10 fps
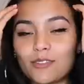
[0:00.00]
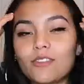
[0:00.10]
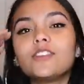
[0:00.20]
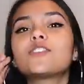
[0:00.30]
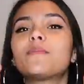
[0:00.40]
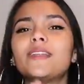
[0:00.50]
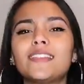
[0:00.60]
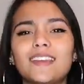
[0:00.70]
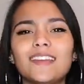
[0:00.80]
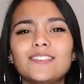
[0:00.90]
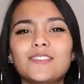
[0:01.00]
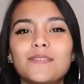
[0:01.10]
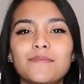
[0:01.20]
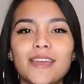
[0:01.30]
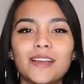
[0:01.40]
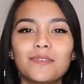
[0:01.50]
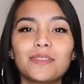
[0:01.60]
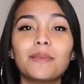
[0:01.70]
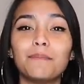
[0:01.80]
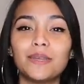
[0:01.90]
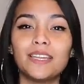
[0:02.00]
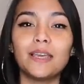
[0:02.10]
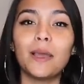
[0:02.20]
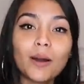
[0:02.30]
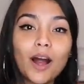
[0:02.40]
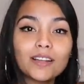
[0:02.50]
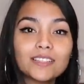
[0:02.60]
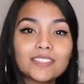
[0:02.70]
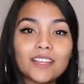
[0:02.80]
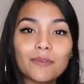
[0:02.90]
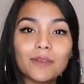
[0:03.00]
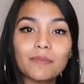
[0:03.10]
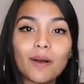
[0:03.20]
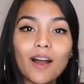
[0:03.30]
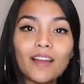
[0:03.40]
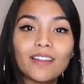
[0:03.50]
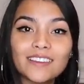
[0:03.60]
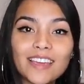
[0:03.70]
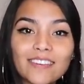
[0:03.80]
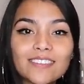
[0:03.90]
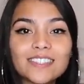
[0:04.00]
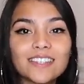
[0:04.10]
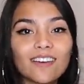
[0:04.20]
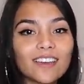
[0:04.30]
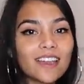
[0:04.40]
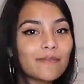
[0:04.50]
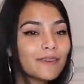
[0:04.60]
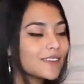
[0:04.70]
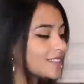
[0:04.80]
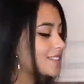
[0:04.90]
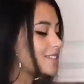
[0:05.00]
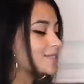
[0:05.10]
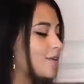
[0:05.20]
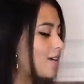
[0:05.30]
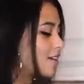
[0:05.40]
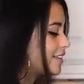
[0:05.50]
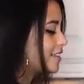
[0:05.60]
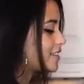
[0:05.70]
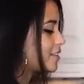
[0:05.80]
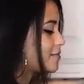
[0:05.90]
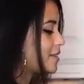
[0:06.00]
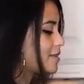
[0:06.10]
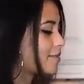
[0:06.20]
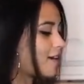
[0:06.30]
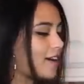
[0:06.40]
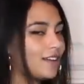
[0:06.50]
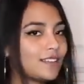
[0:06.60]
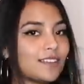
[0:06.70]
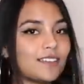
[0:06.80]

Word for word: There's only so many things you can make with the mini pots that we bought. You can't even see it on camera, it's so small. Here is our mini pot.